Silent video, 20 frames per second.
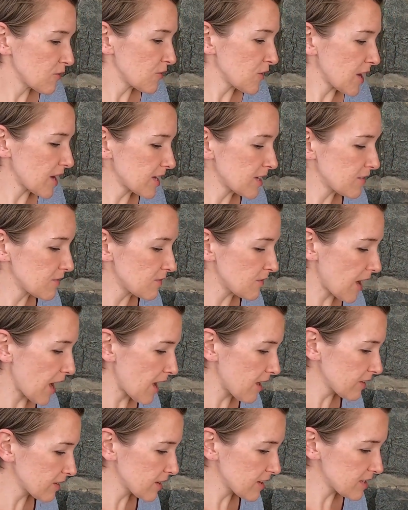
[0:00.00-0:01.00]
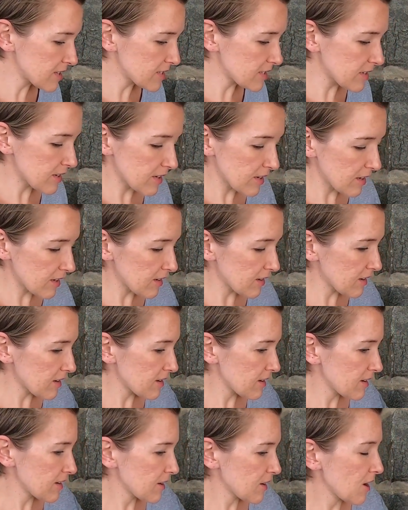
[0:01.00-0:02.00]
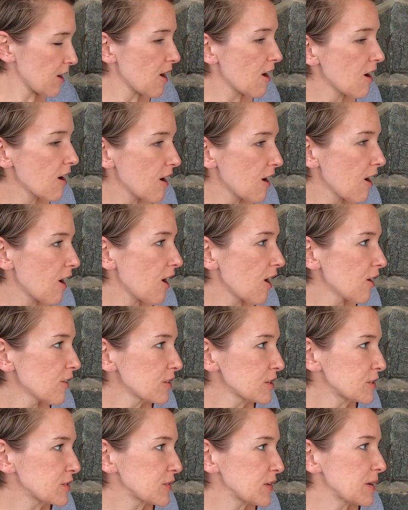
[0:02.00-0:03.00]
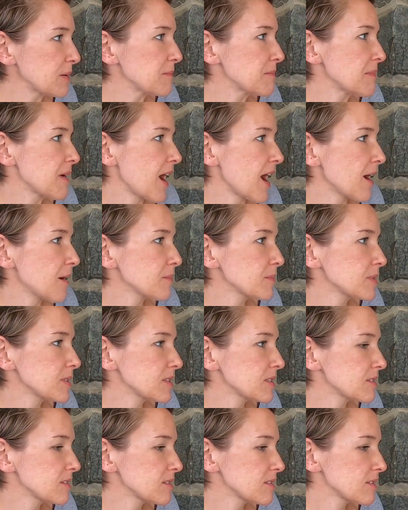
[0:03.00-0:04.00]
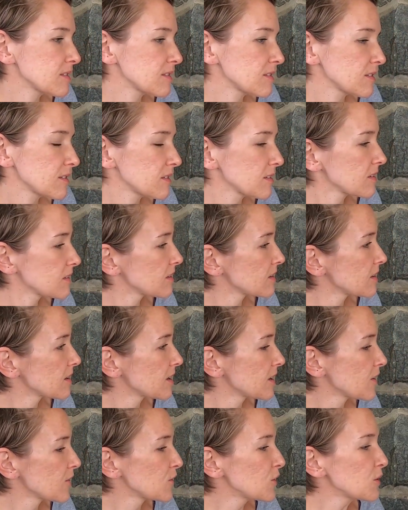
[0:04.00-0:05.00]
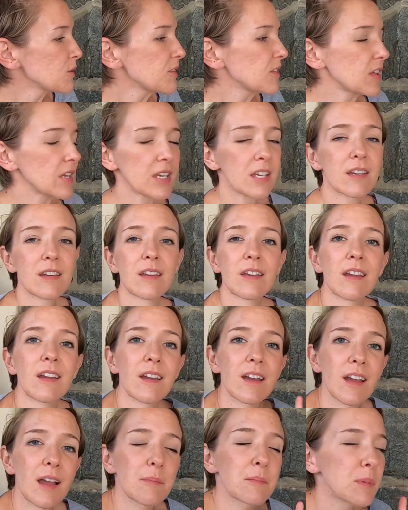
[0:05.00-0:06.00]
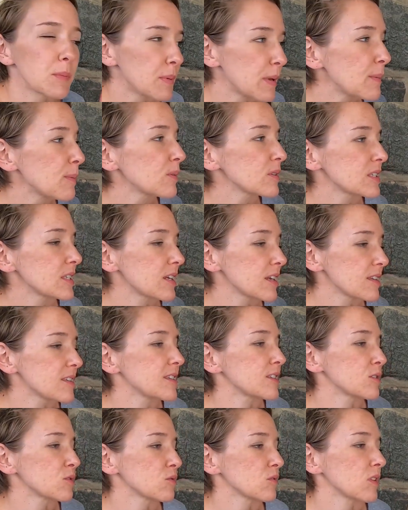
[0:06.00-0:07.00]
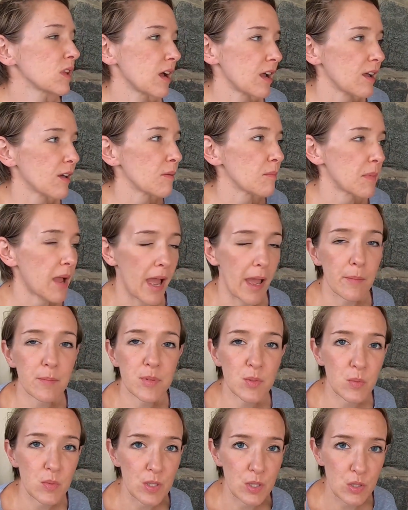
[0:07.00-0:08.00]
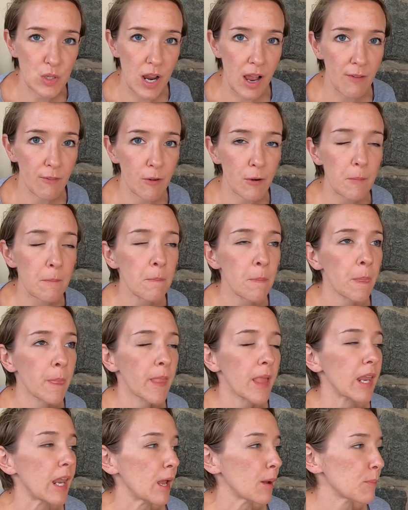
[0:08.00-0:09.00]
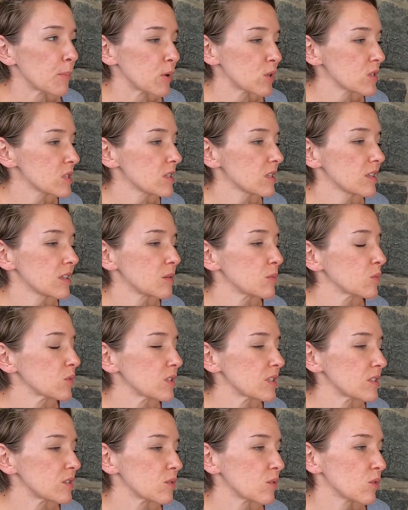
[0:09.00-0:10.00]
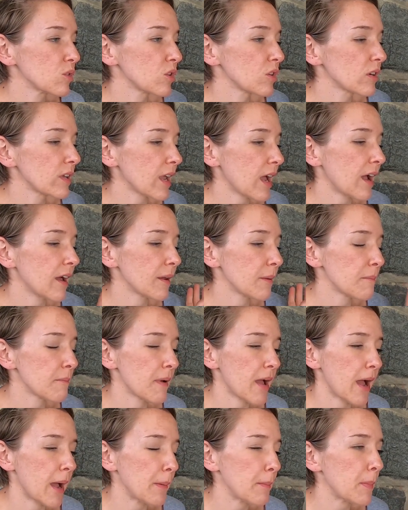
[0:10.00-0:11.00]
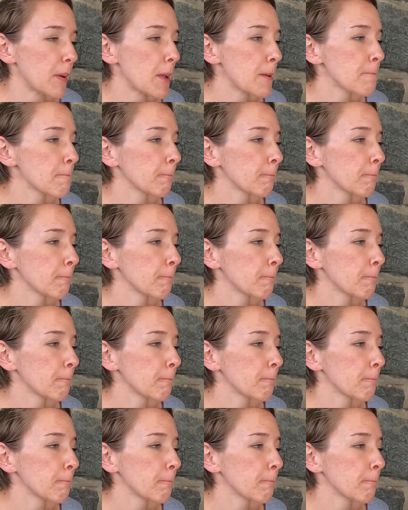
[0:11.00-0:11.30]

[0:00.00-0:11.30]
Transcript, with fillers: Frankie Valli singing. All these great maps. You think I mean, people today still rely on maps when they travel, and I personally will still look at a map